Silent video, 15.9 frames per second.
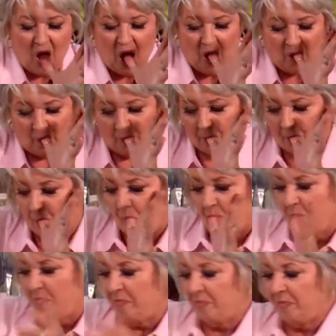Oh,
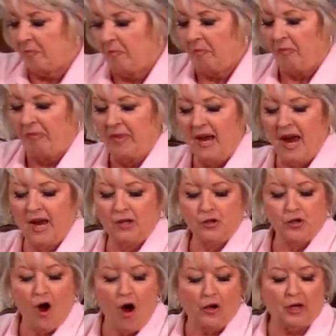that
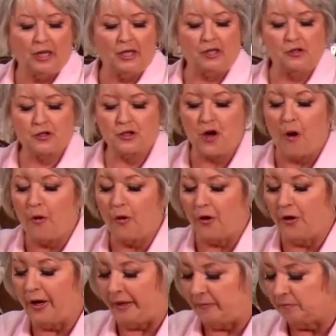chocolate is so
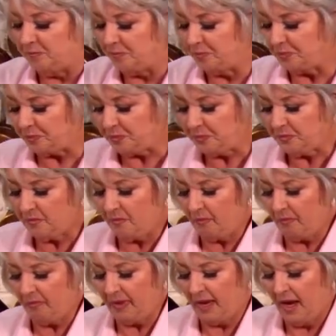good.
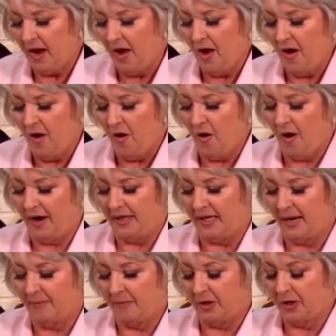All right,
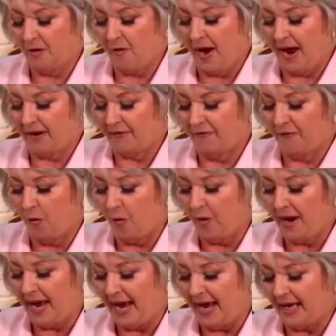now I'm going to crack
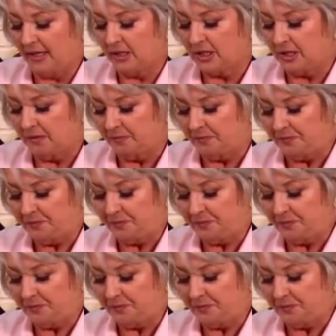four eggs